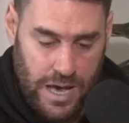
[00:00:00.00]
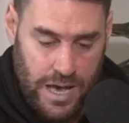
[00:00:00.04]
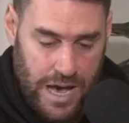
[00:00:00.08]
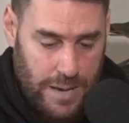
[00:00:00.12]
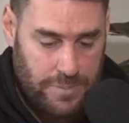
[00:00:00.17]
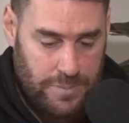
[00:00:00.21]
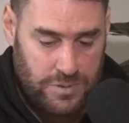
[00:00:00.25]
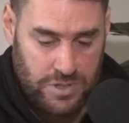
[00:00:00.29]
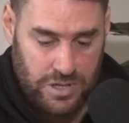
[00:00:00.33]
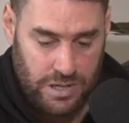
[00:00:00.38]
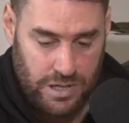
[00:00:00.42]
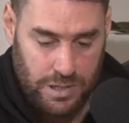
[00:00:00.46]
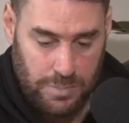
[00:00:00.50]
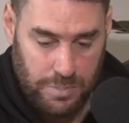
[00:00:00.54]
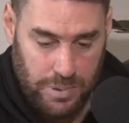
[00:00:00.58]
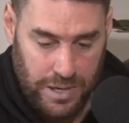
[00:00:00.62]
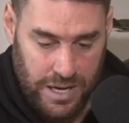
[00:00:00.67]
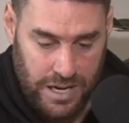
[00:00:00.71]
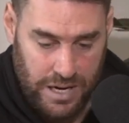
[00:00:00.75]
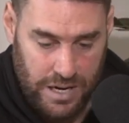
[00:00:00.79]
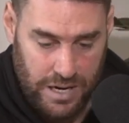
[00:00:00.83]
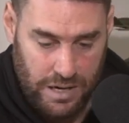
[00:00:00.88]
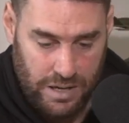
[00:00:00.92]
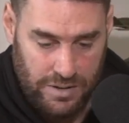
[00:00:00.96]
Absolutely
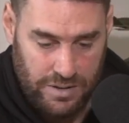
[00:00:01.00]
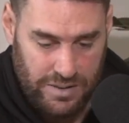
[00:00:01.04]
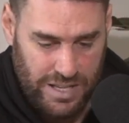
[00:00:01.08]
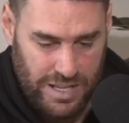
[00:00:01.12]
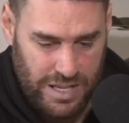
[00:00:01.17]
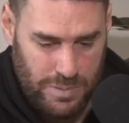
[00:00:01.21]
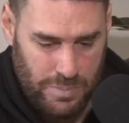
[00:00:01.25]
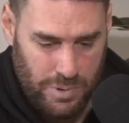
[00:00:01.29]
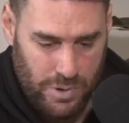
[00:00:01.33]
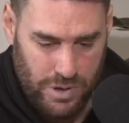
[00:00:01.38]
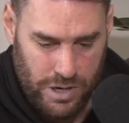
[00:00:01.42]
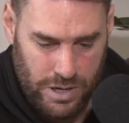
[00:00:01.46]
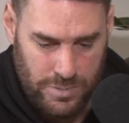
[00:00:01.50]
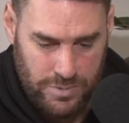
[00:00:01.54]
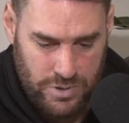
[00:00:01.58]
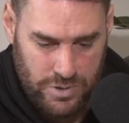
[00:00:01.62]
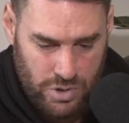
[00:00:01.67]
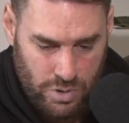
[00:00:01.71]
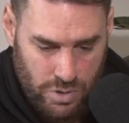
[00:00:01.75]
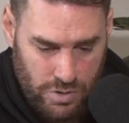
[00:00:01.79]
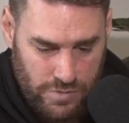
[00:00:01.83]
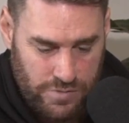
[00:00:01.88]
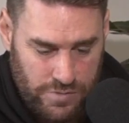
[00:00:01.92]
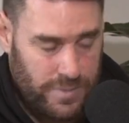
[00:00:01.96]
pennant. I think he pulled up
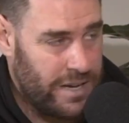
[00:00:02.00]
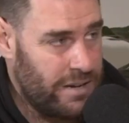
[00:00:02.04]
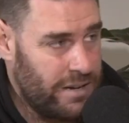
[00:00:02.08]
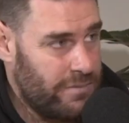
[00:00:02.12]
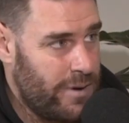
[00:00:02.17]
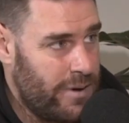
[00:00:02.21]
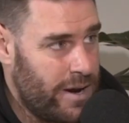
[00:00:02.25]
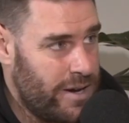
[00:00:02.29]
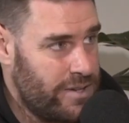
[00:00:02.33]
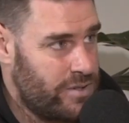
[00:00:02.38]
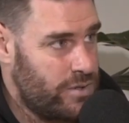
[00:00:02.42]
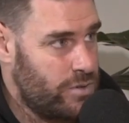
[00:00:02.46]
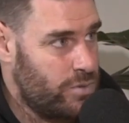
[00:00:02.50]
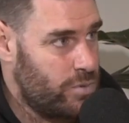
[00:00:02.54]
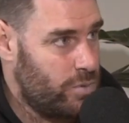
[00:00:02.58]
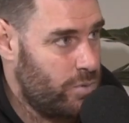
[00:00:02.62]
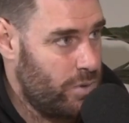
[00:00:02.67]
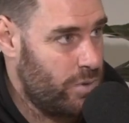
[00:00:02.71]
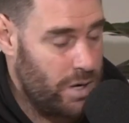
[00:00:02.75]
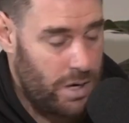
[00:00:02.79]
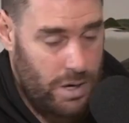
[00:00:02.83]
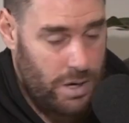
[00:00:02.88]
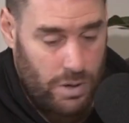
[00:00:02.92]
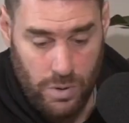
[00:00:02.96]
sore from that race as
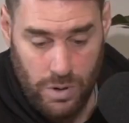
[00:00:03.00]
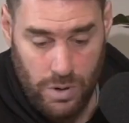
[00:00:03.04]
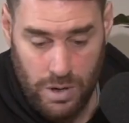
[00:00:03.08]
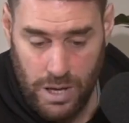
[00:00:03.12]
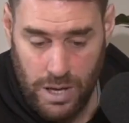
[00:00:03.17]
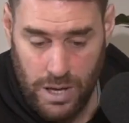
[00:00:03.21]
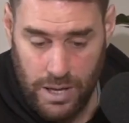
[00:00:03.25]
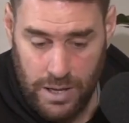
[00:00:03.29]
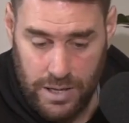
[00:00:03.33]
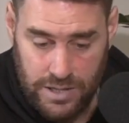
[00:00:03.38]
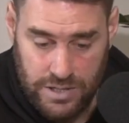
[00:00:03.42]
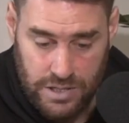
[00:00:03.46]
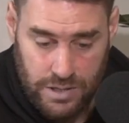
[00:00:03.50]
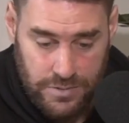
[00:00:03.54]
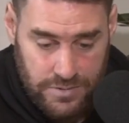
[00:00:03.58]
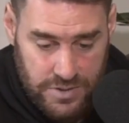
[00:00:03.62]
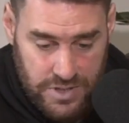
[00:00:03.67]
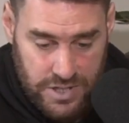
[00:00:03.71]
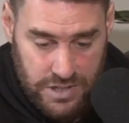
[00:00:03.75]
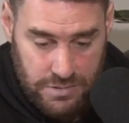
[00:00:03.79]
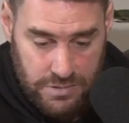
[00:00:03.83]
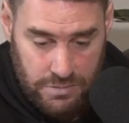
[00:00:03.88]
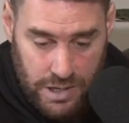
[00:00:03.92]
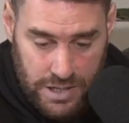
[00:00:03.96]
well. He's
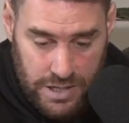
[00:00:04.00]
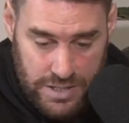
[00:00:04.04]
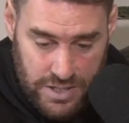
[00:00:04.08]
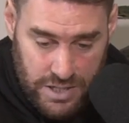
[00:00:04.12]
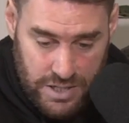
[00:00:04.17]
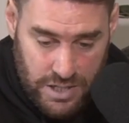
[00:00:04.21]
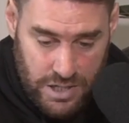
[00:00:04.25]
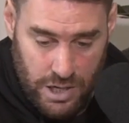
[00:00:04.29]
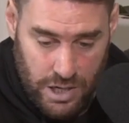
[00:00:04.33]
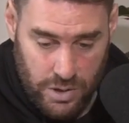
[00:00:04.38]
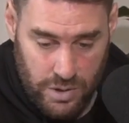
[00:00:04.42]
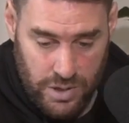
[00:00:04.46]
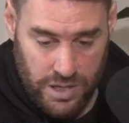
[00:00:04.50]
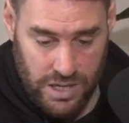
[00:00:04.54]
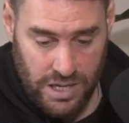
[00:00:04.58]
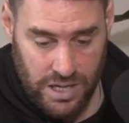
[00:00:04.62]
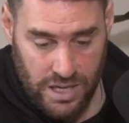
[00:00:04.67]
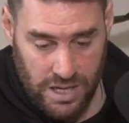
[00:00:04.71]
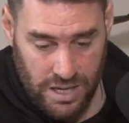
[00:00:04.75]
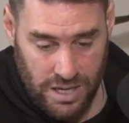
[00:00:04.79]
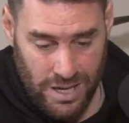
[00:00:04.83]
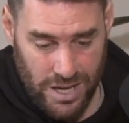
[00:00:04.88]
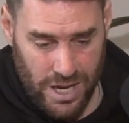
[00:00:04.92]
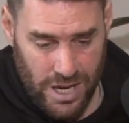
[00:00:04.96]
obviously right to go
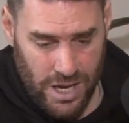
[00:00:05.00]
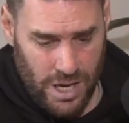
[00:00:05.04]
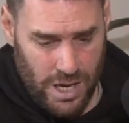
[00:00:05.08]
here.